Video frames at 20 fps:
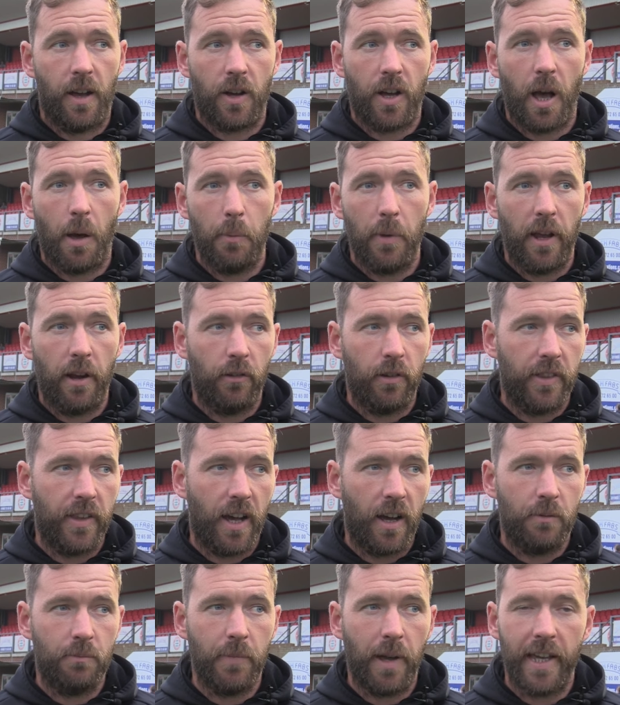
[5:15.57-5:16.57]
come here and
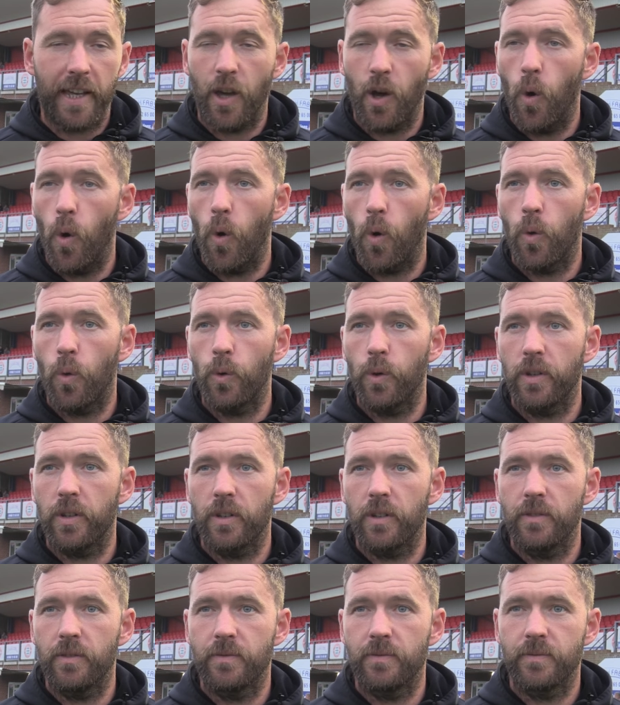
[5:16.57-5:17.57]
they'll make it awkward,
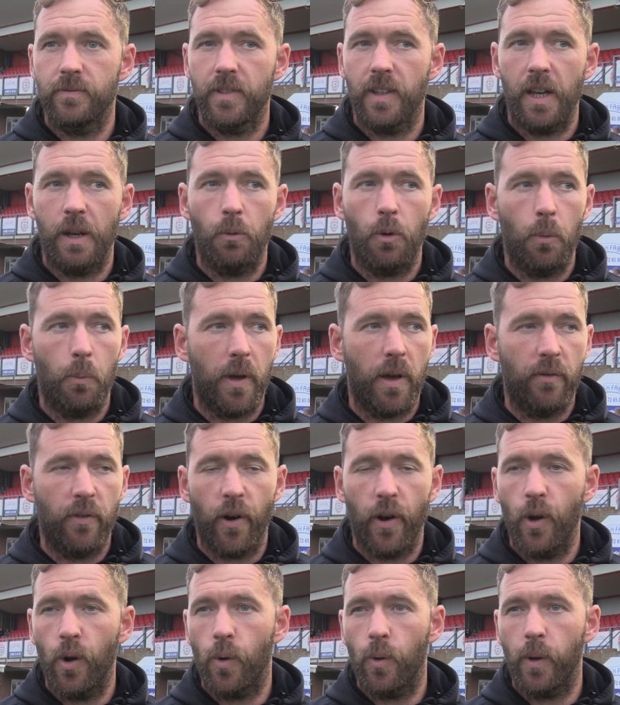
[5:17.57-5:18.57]
and it will be a
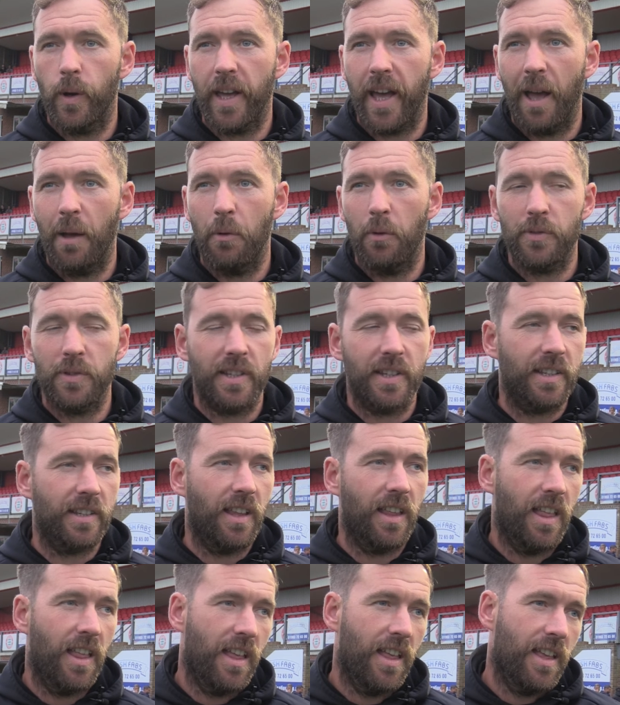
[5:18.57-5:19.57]
very awkward game. Obviously,
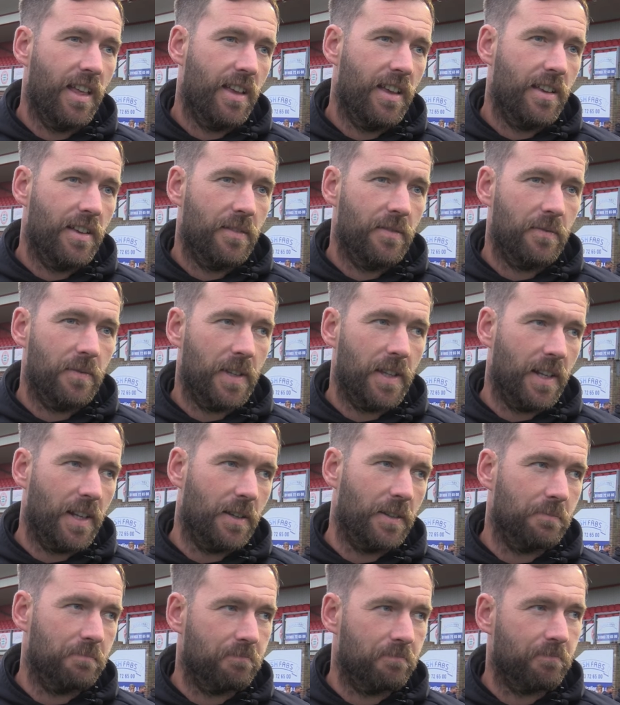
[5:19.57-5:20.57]
you
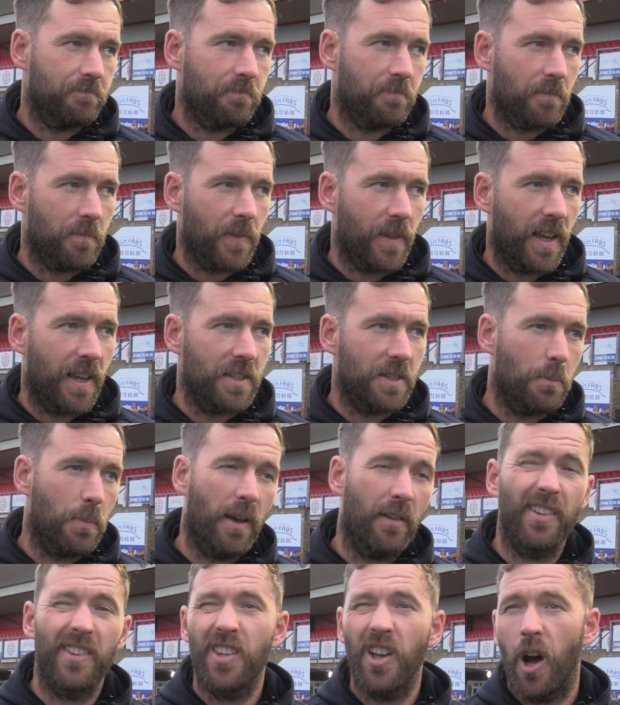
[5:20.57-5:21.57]
know, there's a
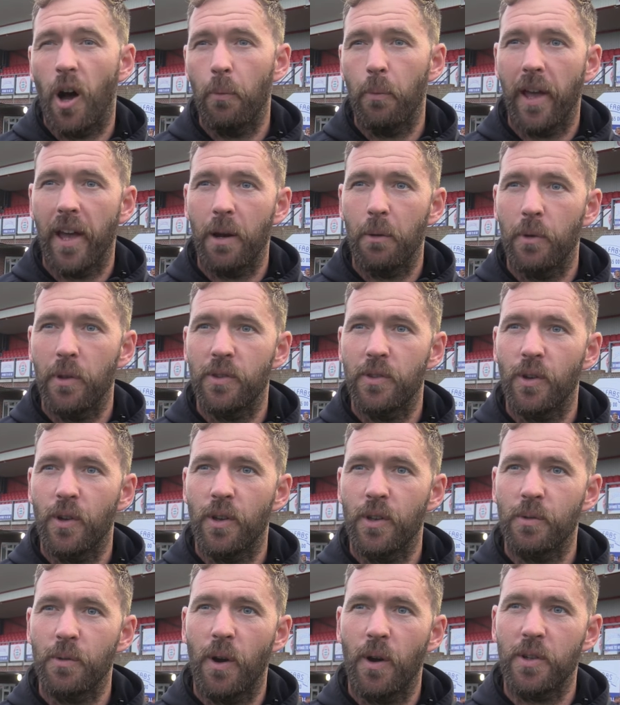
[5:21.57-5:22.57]
bit of a derby element to
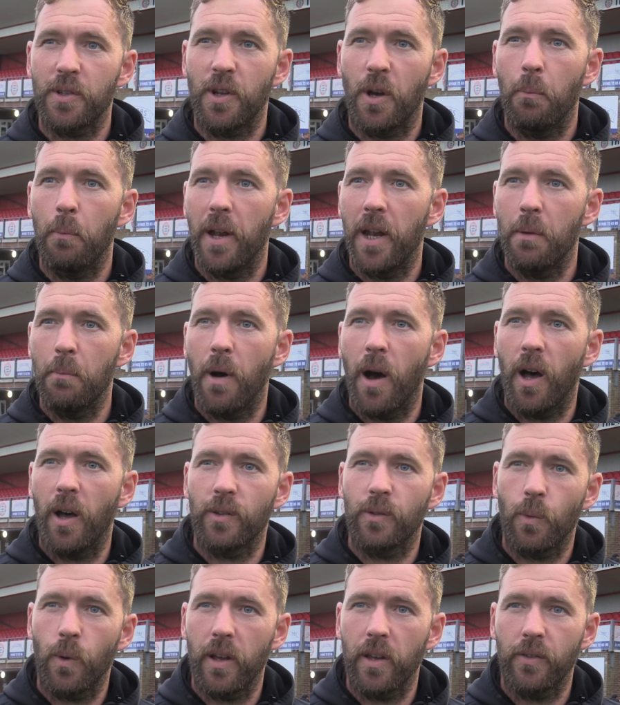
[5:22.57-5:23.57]
it as well. It's not a million
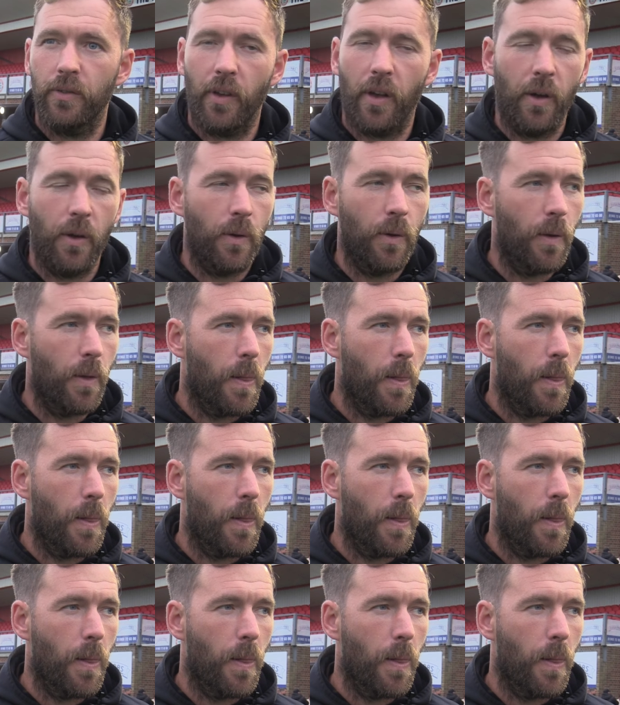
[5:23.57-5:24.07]
miles away, so